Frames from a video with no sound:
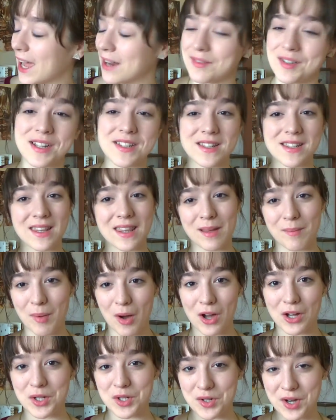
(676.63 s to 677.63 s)
I recently
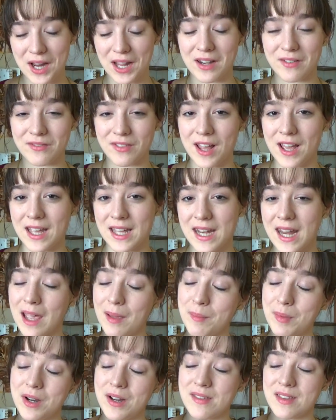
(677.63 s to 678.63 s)
bought Dragonfly and
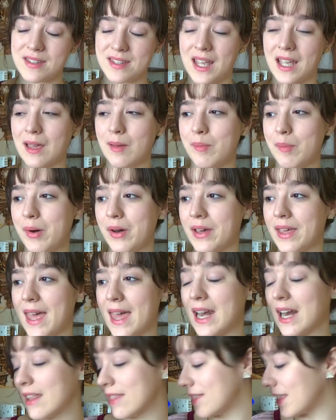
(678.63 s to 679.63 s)
Amber, the second book,
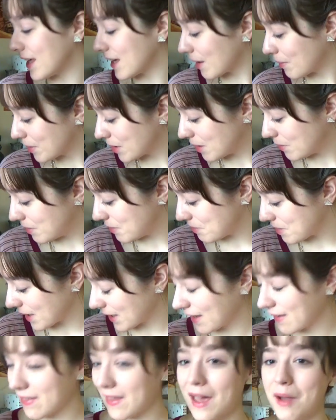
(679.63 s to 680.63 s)
and I think I'm gonna be
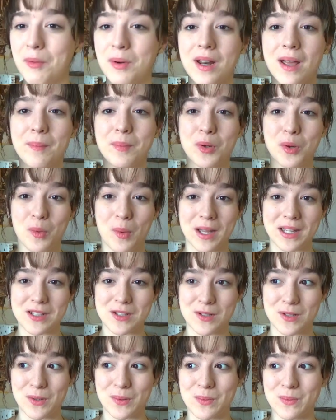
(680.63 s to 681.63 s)
picking that one up
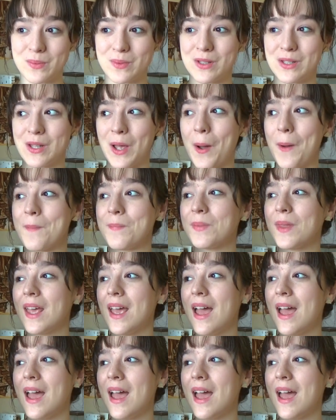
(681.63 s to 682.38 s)
quite soon. So